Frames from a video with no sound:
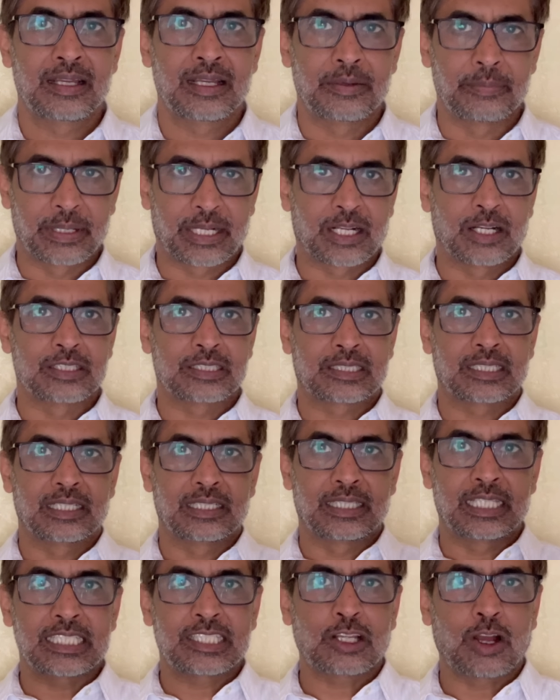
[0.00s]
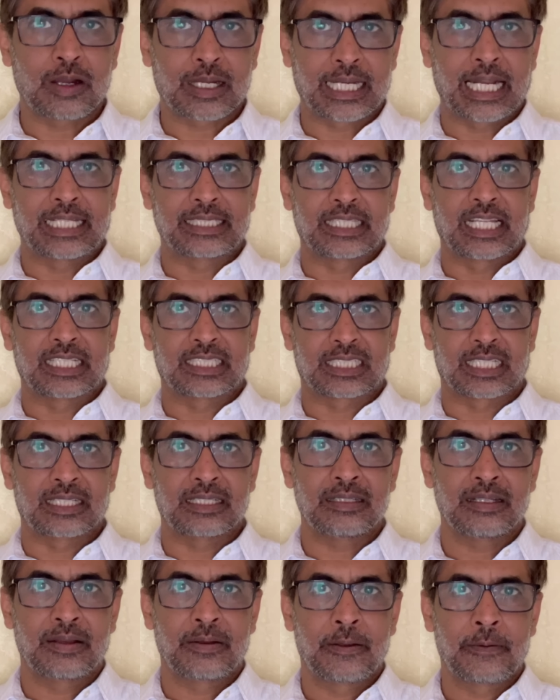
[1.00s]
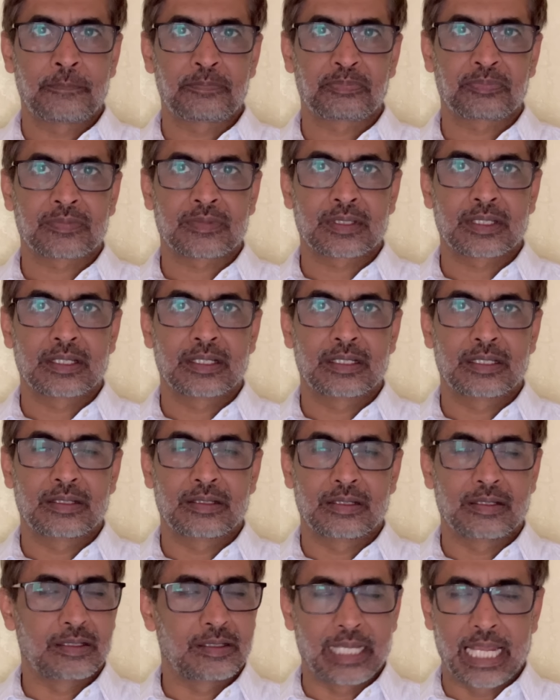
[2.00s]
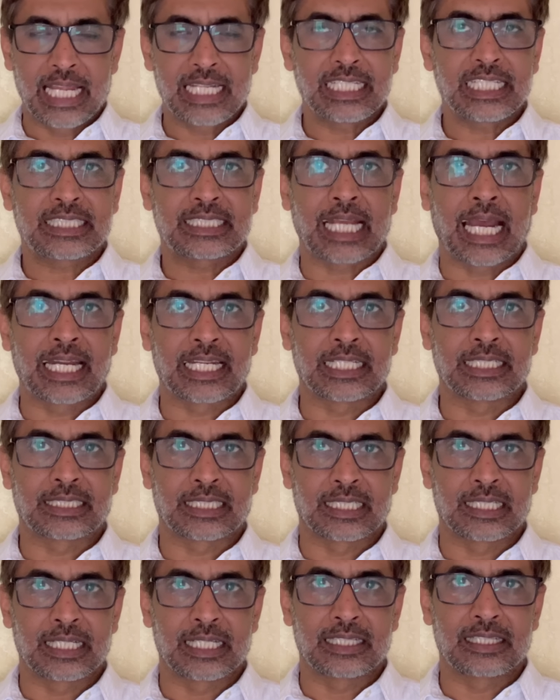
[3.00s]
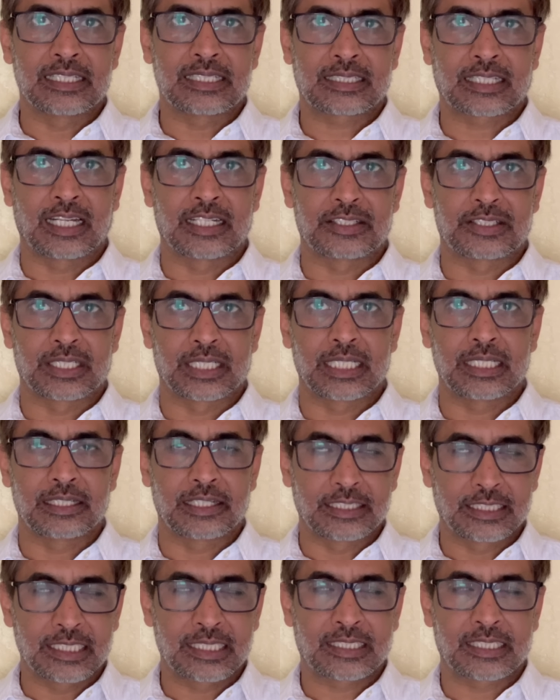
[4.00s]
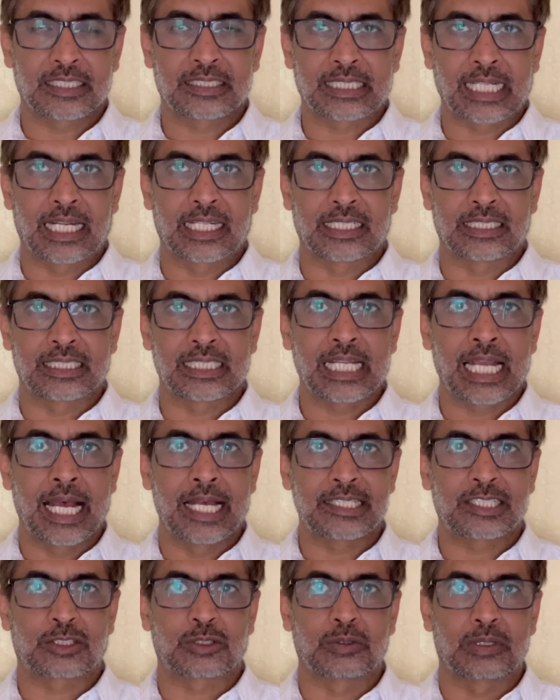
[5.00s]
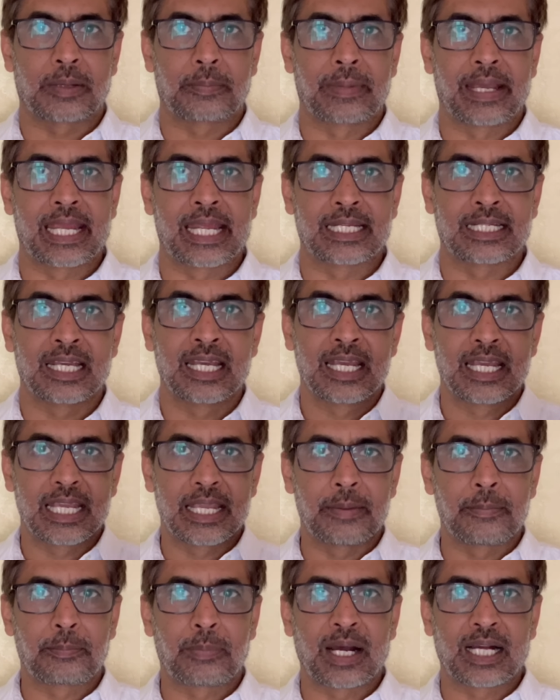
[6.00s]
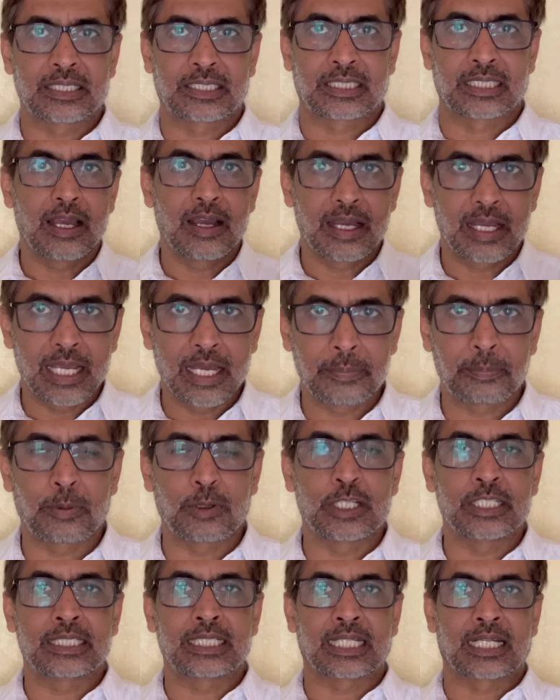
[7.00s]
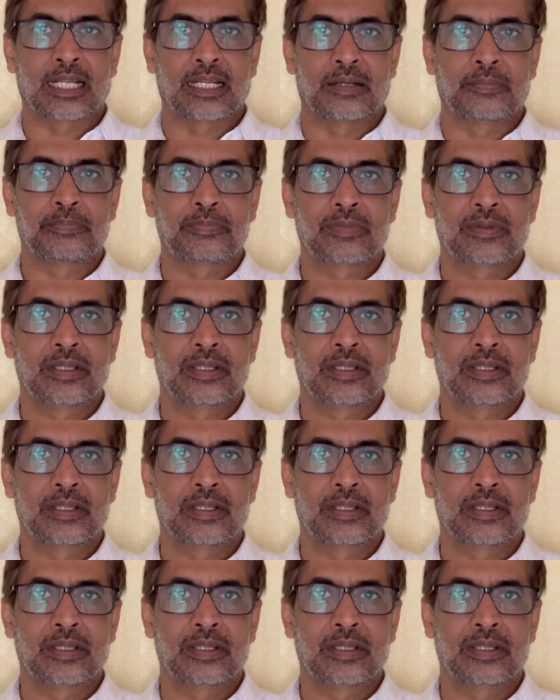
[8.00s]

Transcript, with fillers: because this organization, any charity in this country, registered charity, has to remain impartial, apolitical.